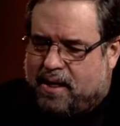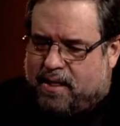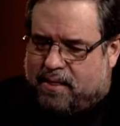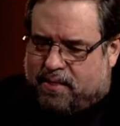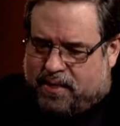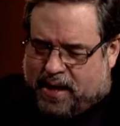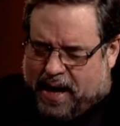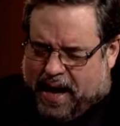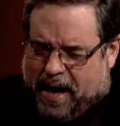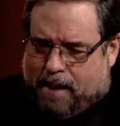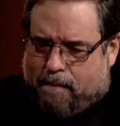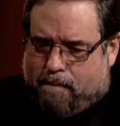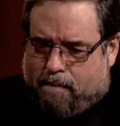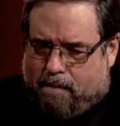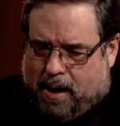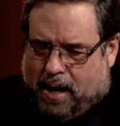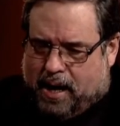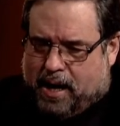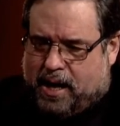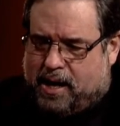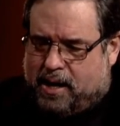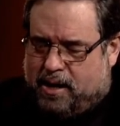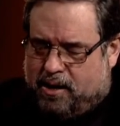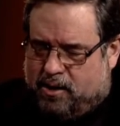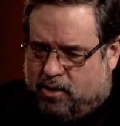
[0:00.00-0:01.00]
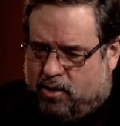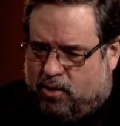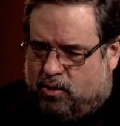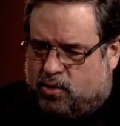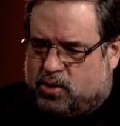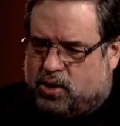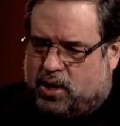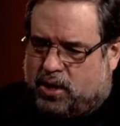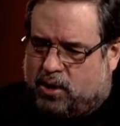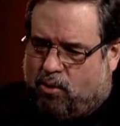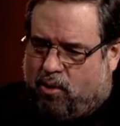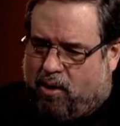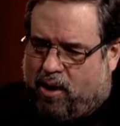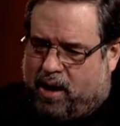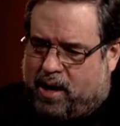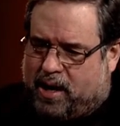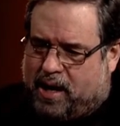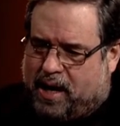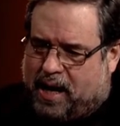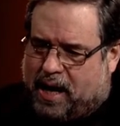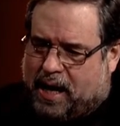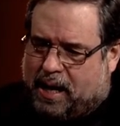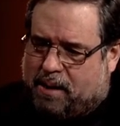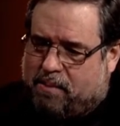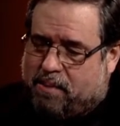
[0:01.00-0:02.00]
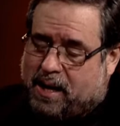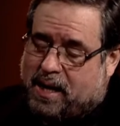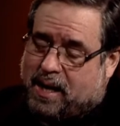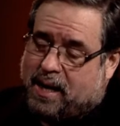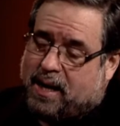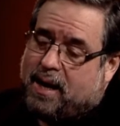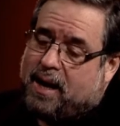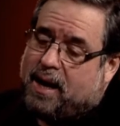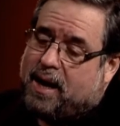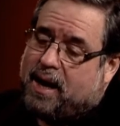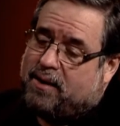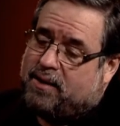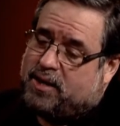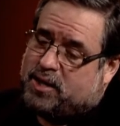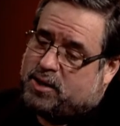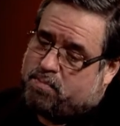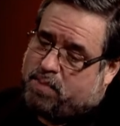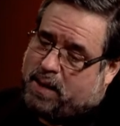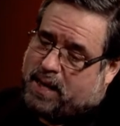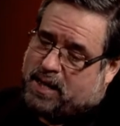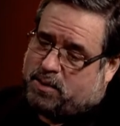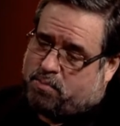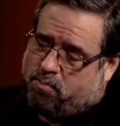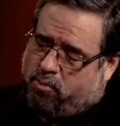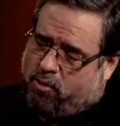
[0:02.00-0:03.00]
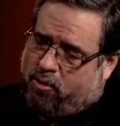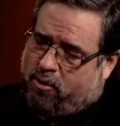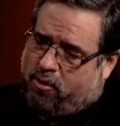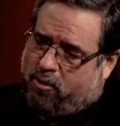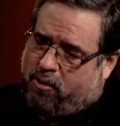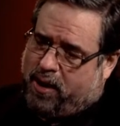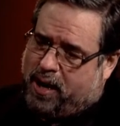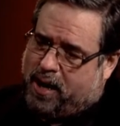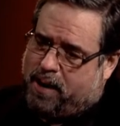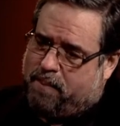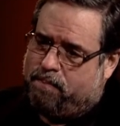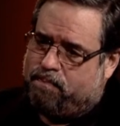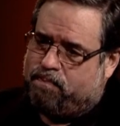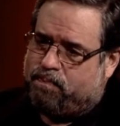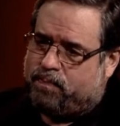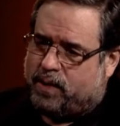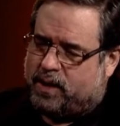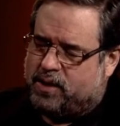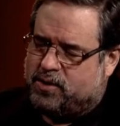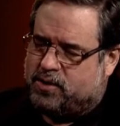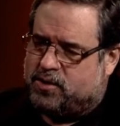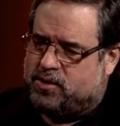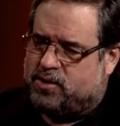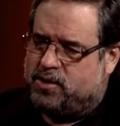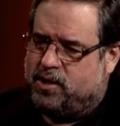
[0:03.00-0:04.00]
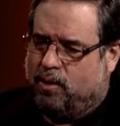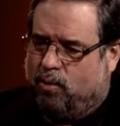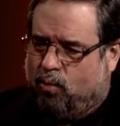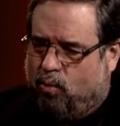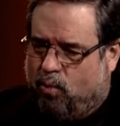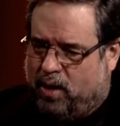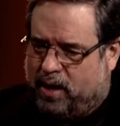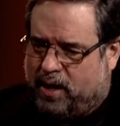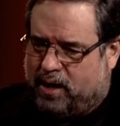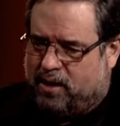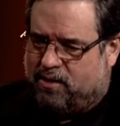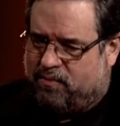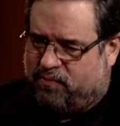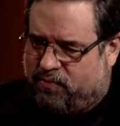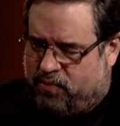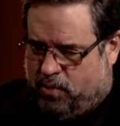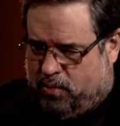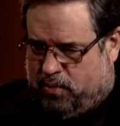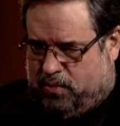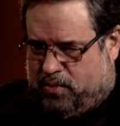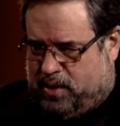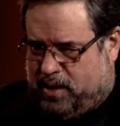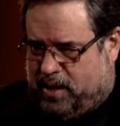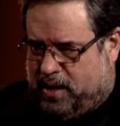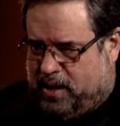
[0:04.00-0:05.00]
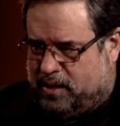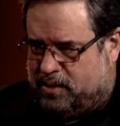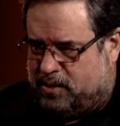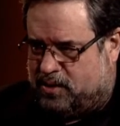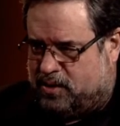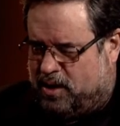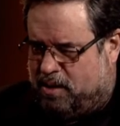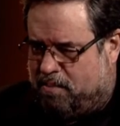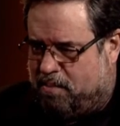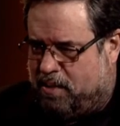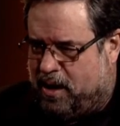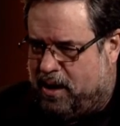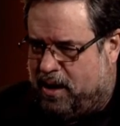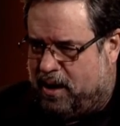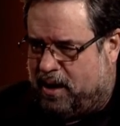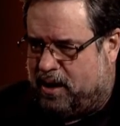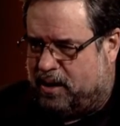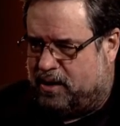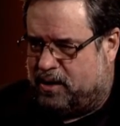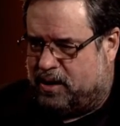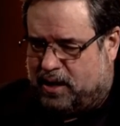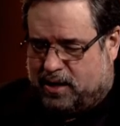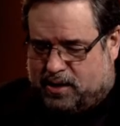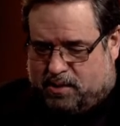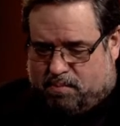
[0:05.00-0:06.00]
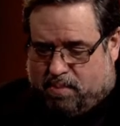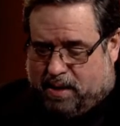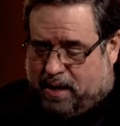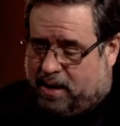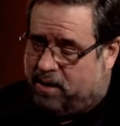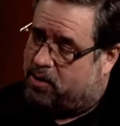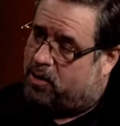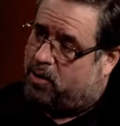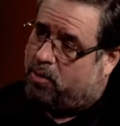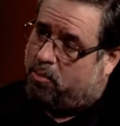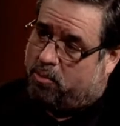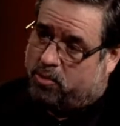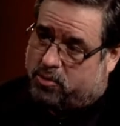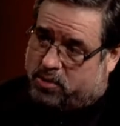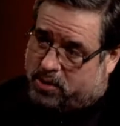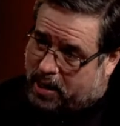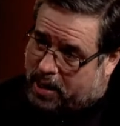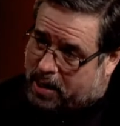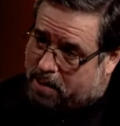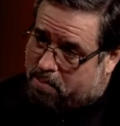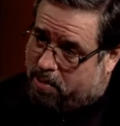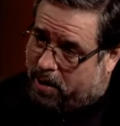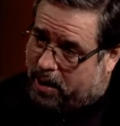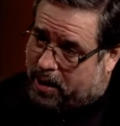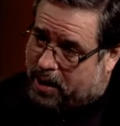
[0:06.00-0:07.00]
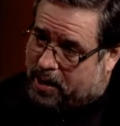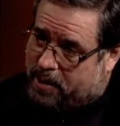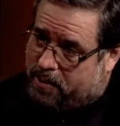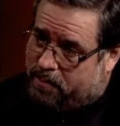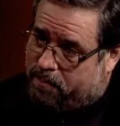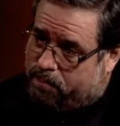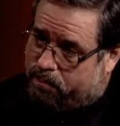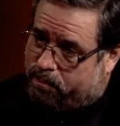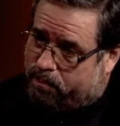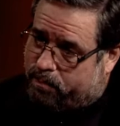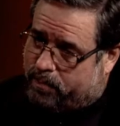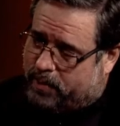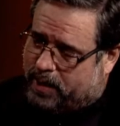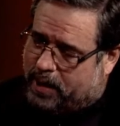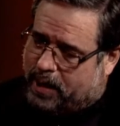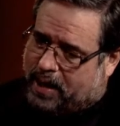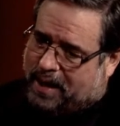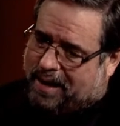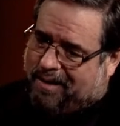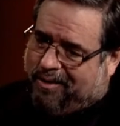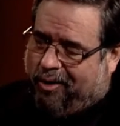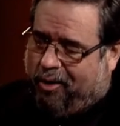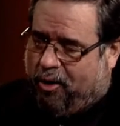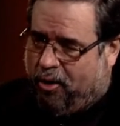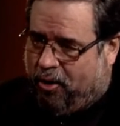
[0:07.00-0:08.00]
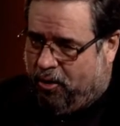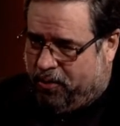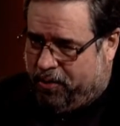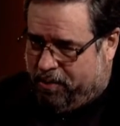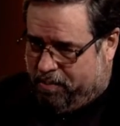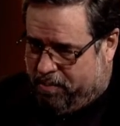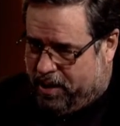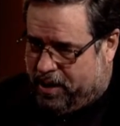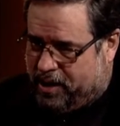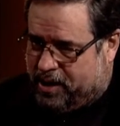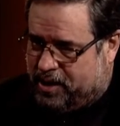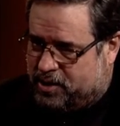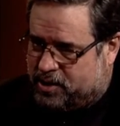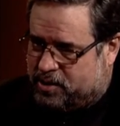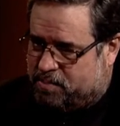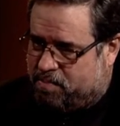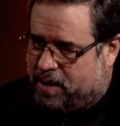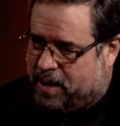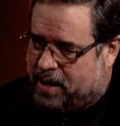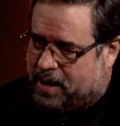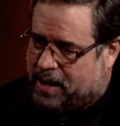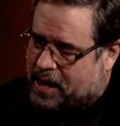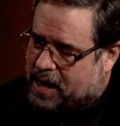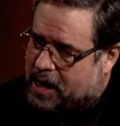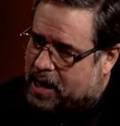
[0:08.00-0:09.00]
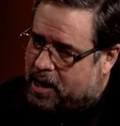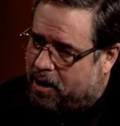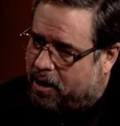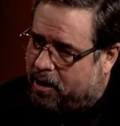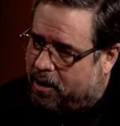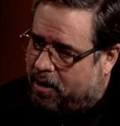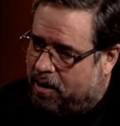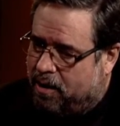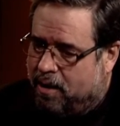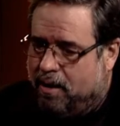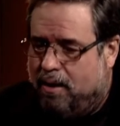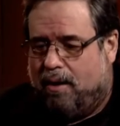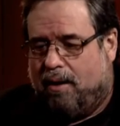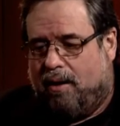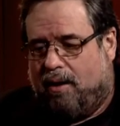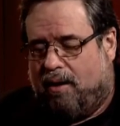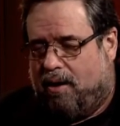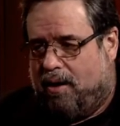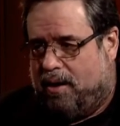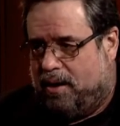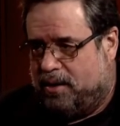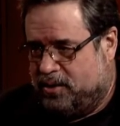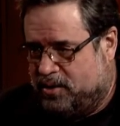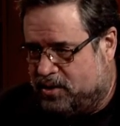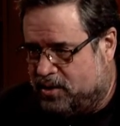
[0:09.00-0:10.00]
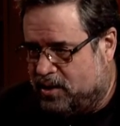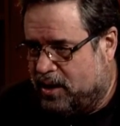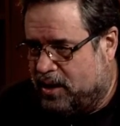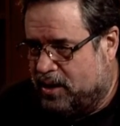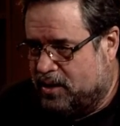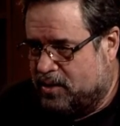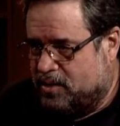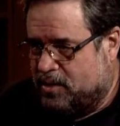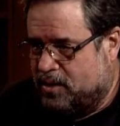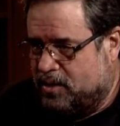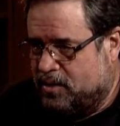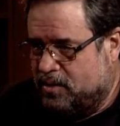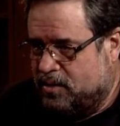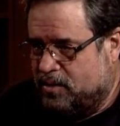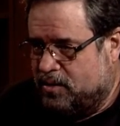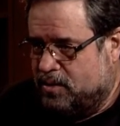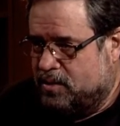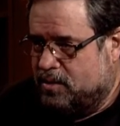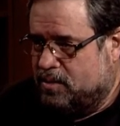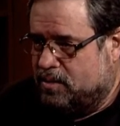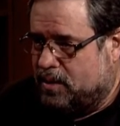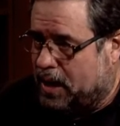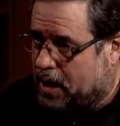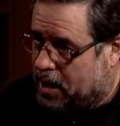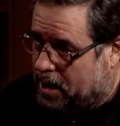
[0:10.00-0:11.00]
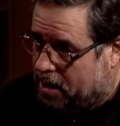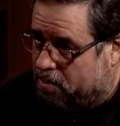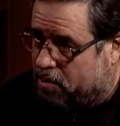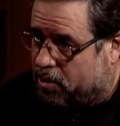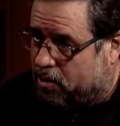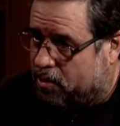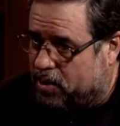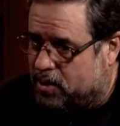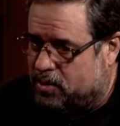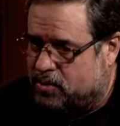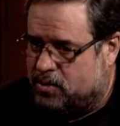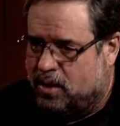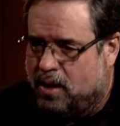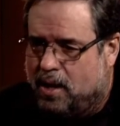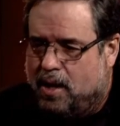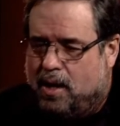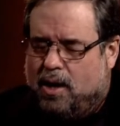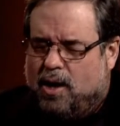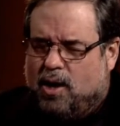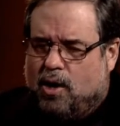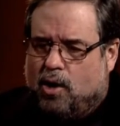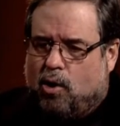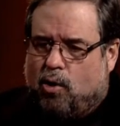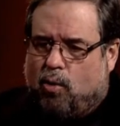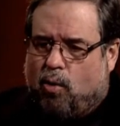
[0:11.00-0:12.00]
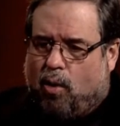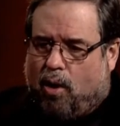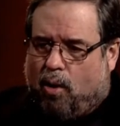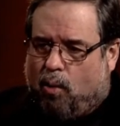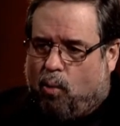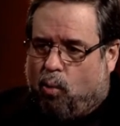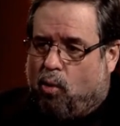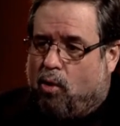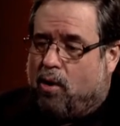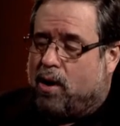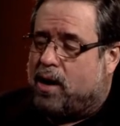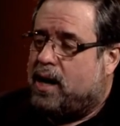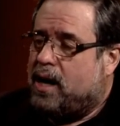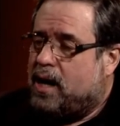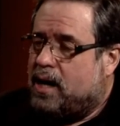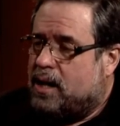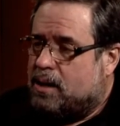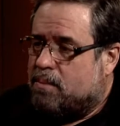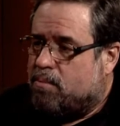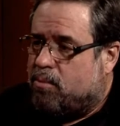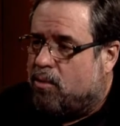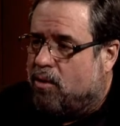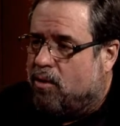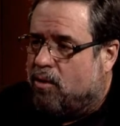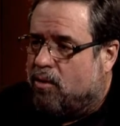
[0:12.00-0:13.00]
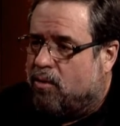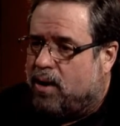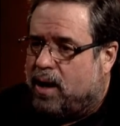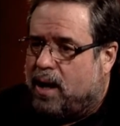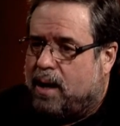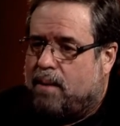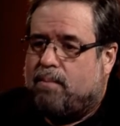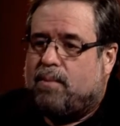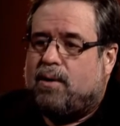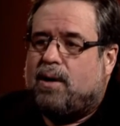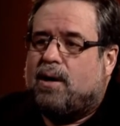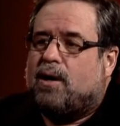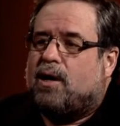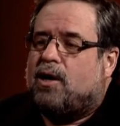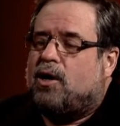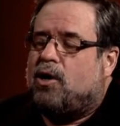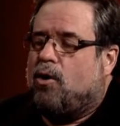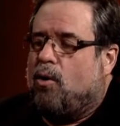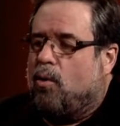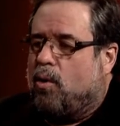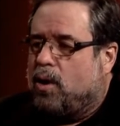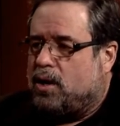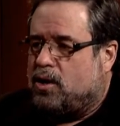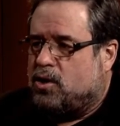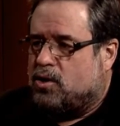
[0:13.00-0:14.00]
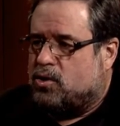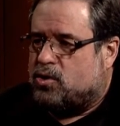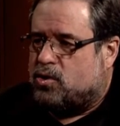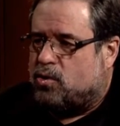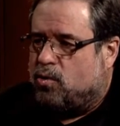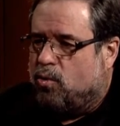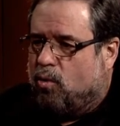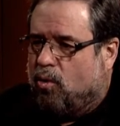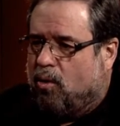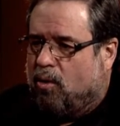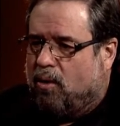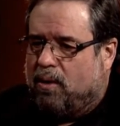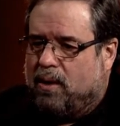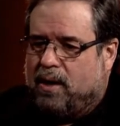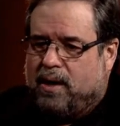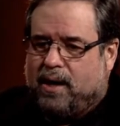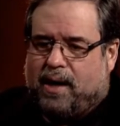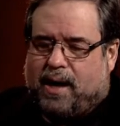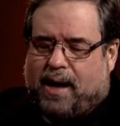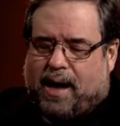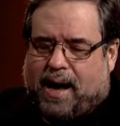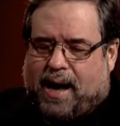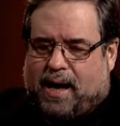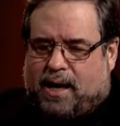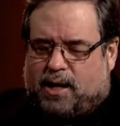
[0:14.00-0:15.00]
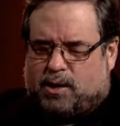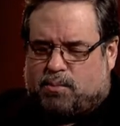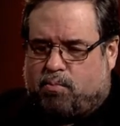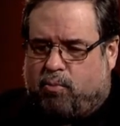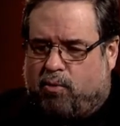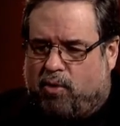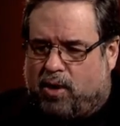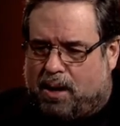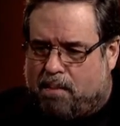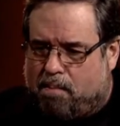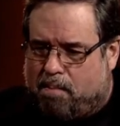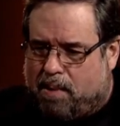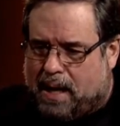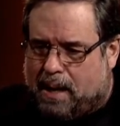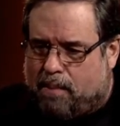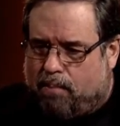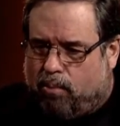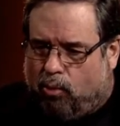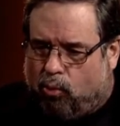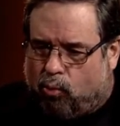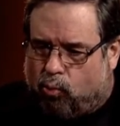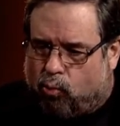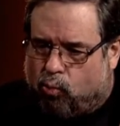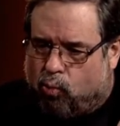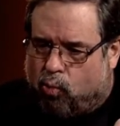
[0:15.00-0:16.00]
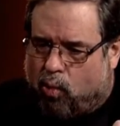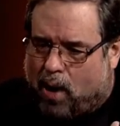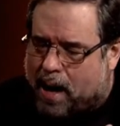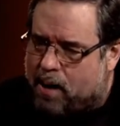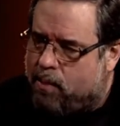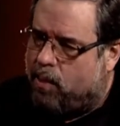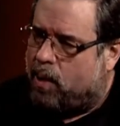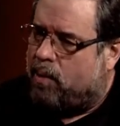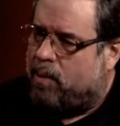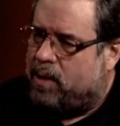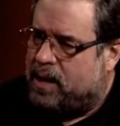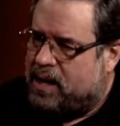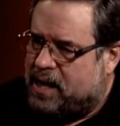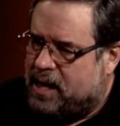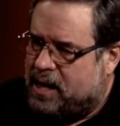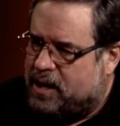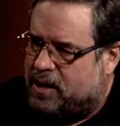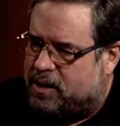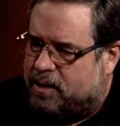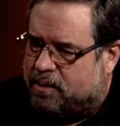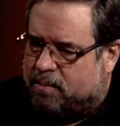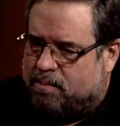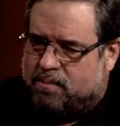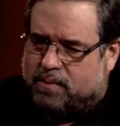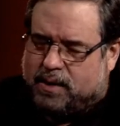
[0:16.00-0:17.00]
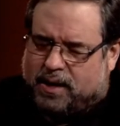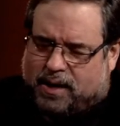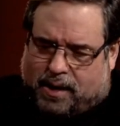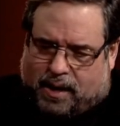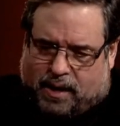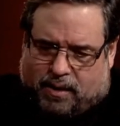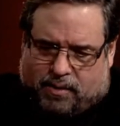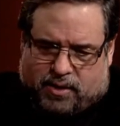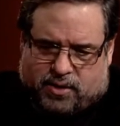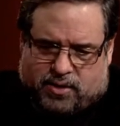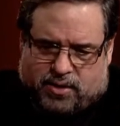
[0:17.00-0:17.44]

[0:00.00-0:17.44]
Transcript: That money goes into our economy, and the space program is still one of the few things that America does better than almost anybody, and all the money is spent here on citizens and immigrants who are working in the program, going to school, and it's putting people right where we need them, in the